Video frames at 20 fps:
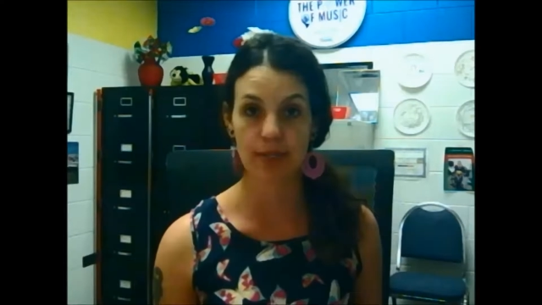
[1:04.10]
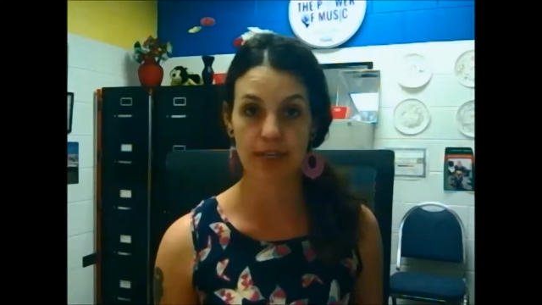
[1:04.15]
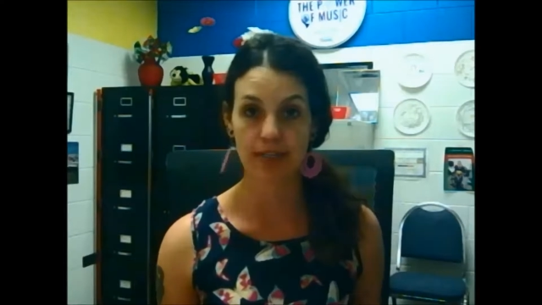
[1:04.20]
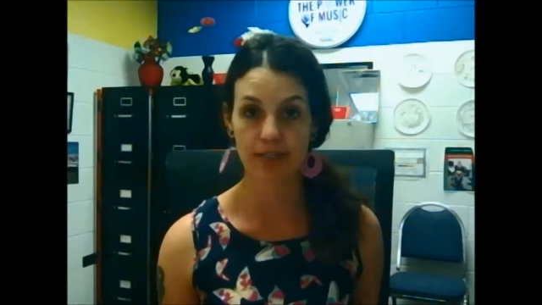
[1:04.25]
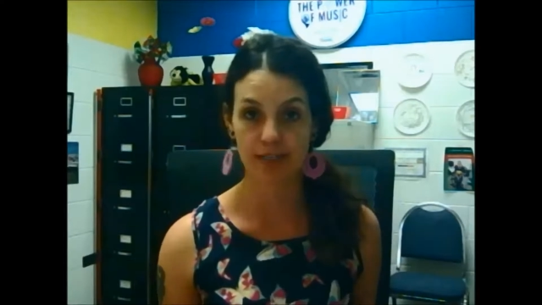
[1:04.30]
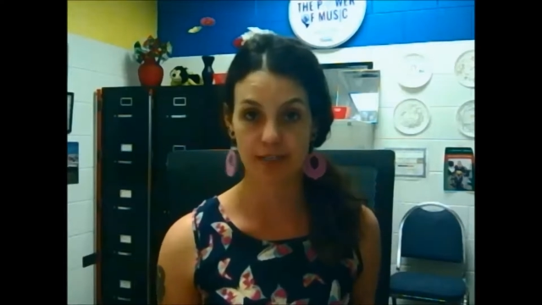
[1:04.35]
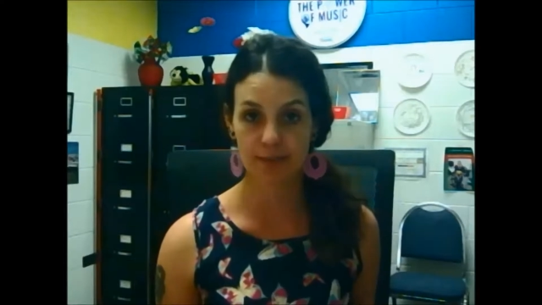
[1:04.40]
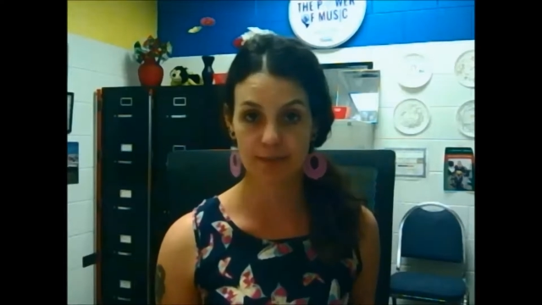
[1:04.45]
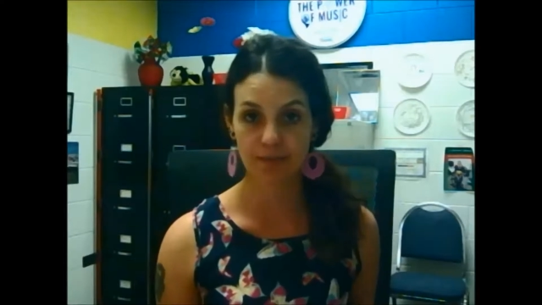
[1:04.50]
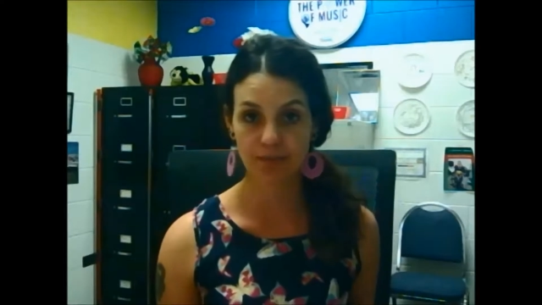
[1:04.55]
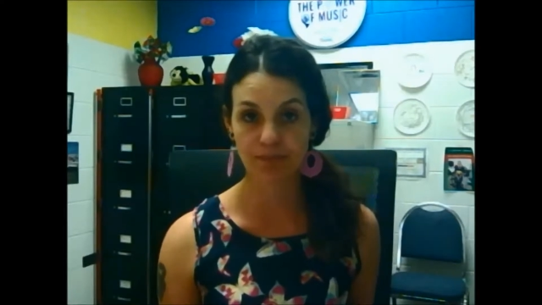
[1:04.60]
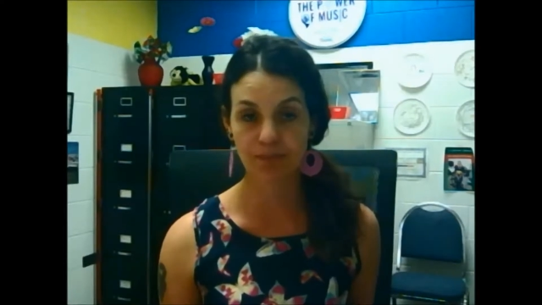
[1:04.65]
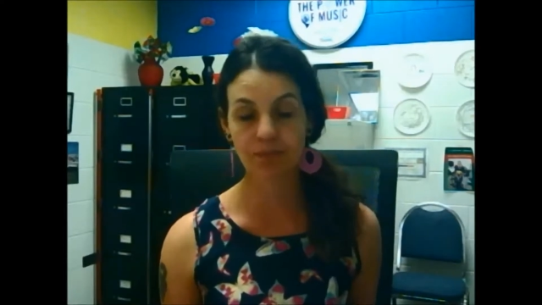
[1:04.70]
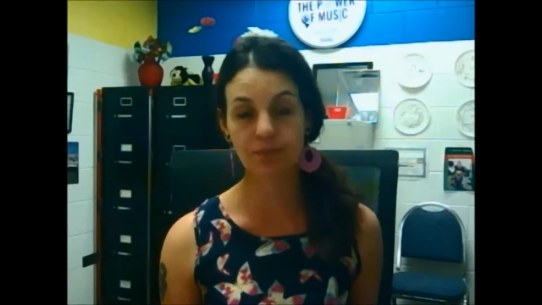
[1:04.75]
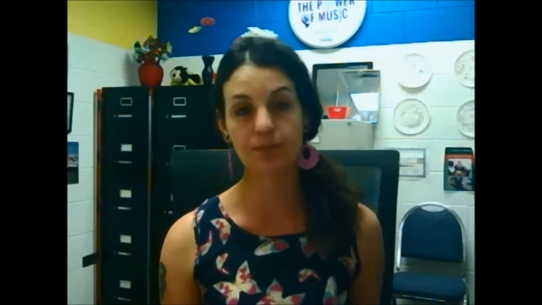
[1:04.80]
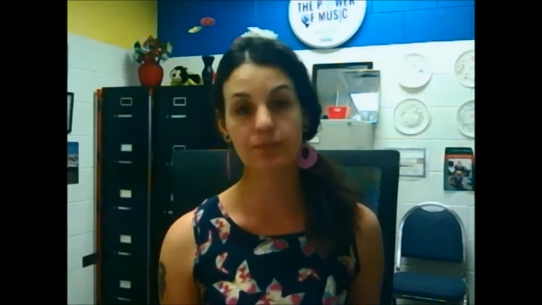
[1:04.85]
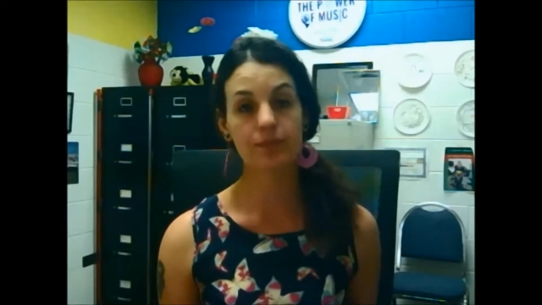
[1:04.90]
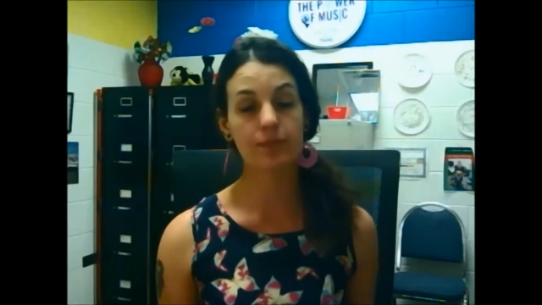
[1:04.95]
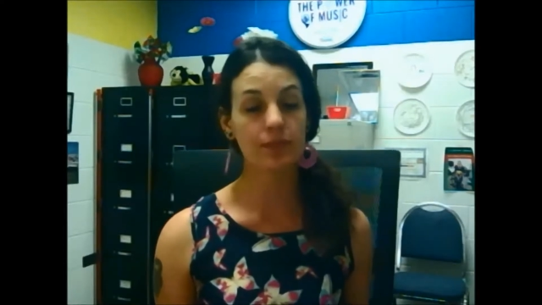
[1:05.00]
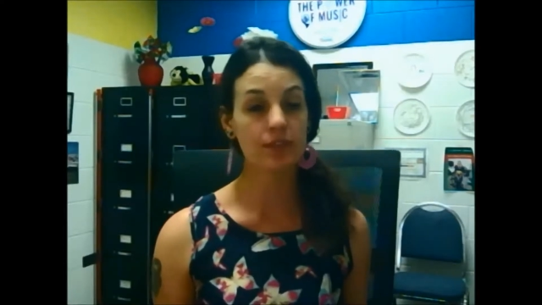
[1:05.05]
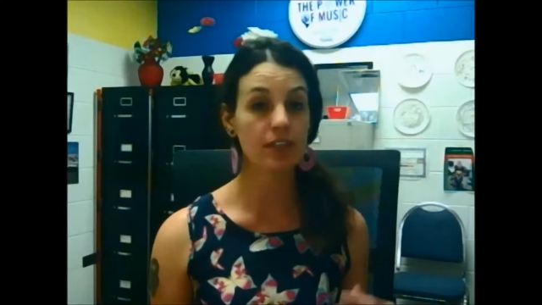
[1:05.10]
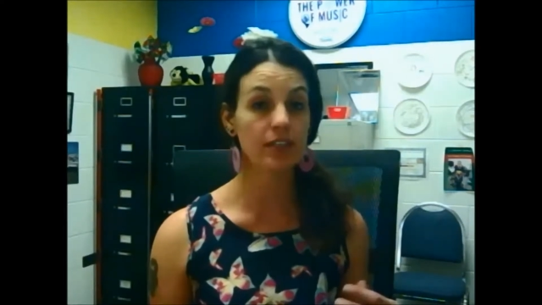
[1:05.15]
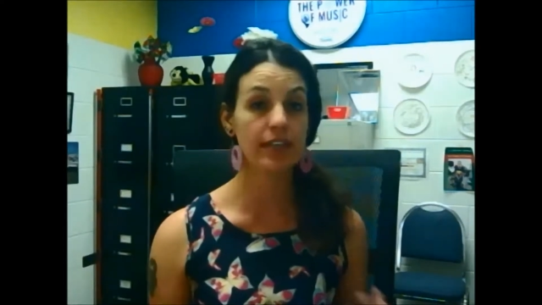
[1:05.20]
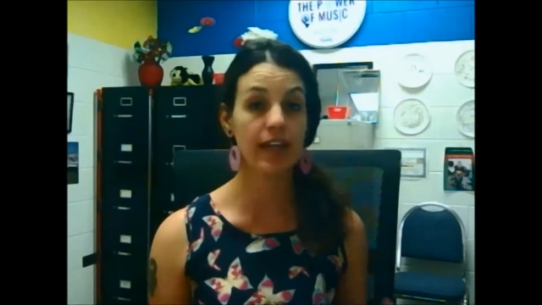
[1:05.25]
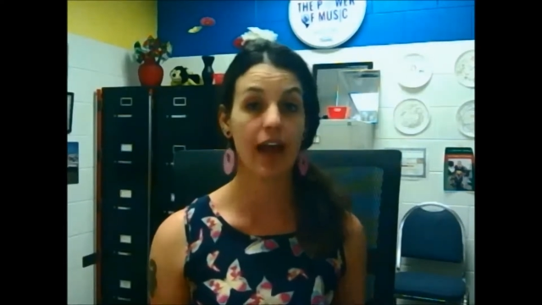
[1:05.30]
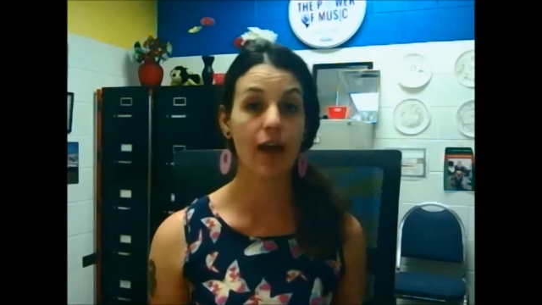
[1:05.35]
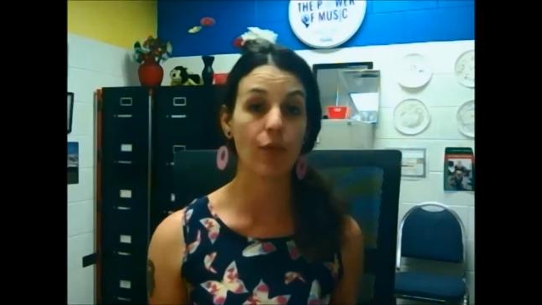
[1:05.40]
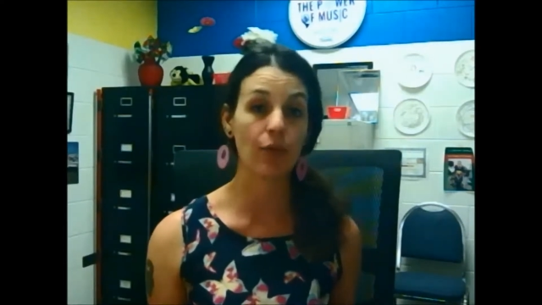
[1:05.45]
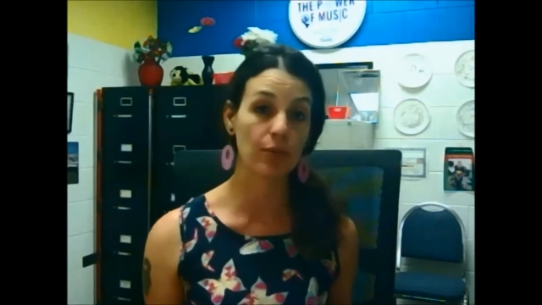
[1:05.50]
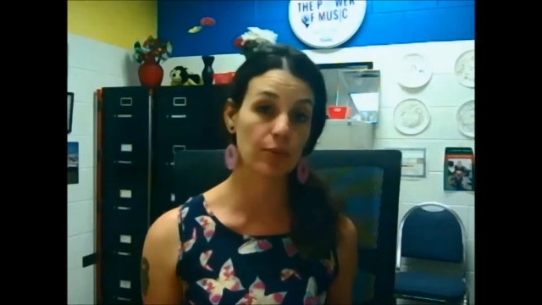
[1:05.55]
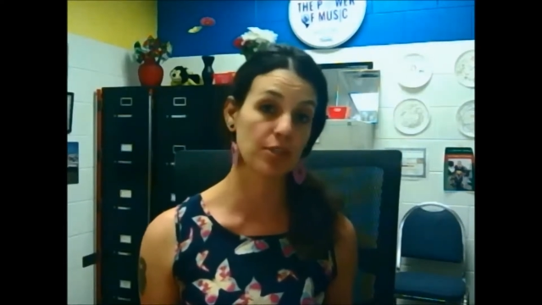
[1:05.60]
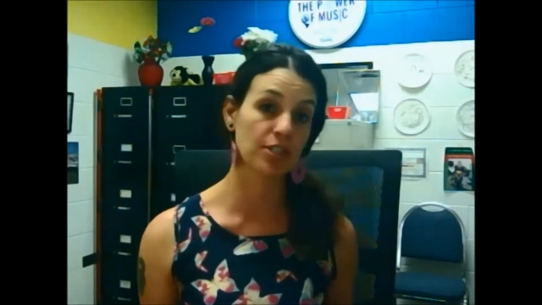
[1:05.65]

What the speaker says: of the piece. Now,